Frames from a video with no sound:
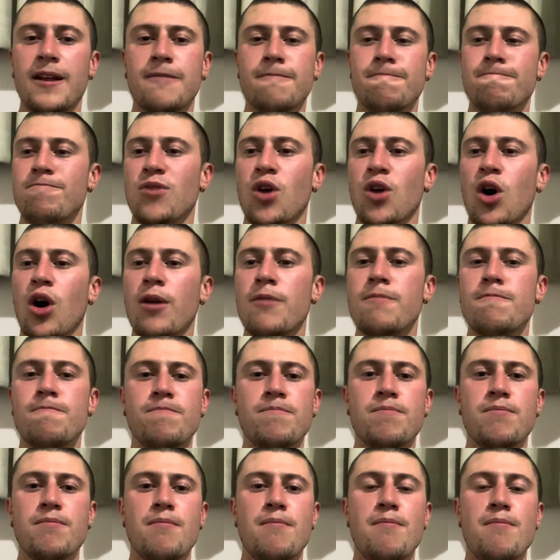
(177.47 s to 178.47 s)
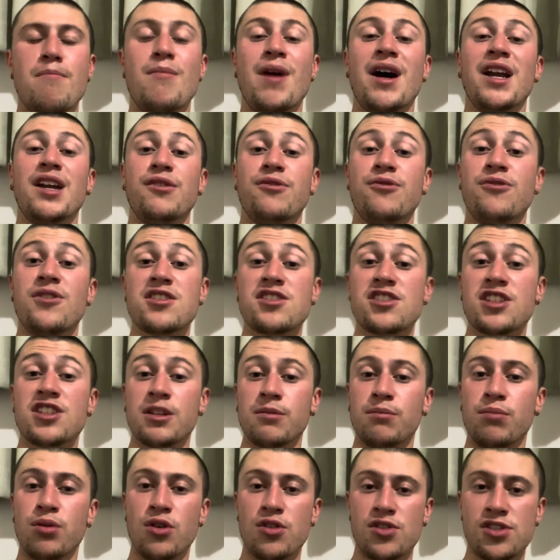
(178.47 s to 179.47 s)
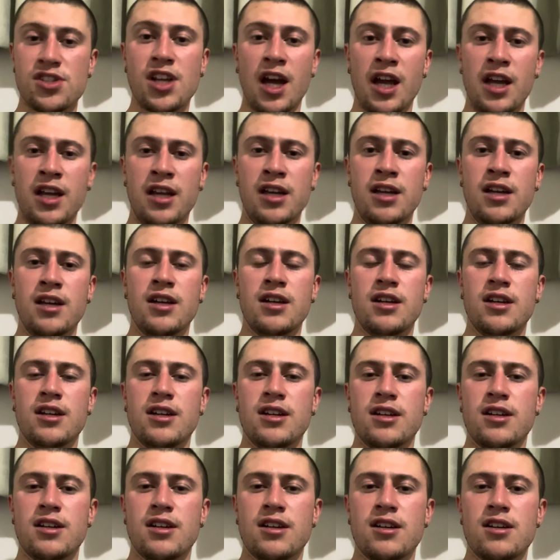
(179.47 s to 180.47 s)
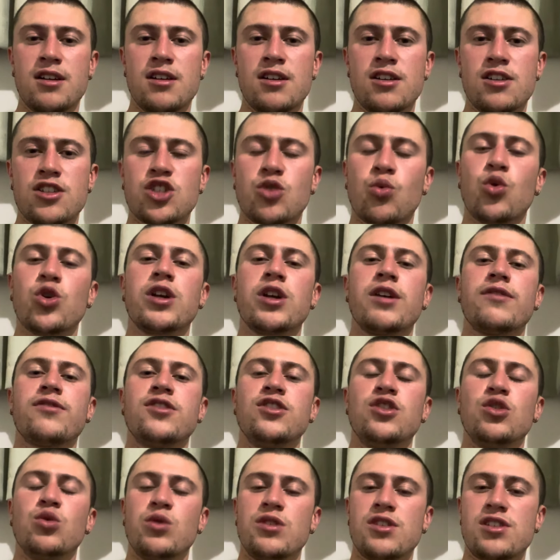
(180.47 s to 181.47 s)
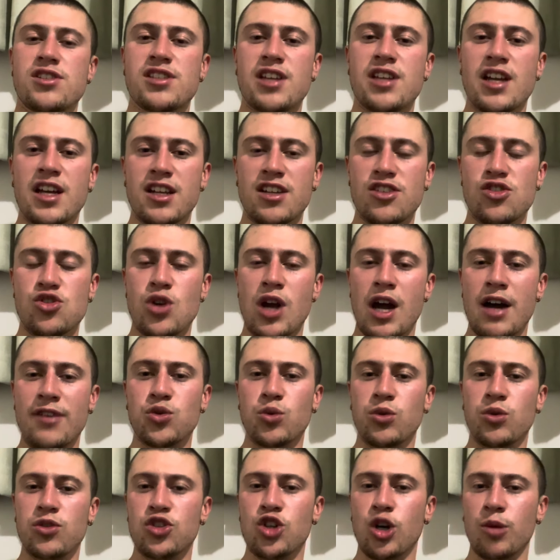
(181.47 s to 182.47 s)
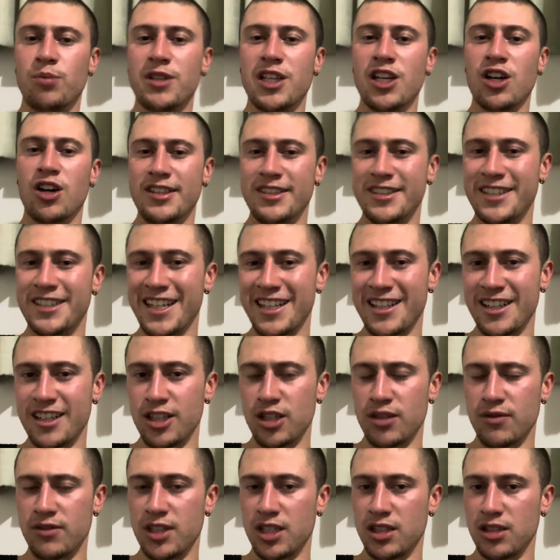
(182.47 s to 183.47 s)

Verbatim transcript: not manifesting per se. So what you have to do instead is you have to adopt the identity of the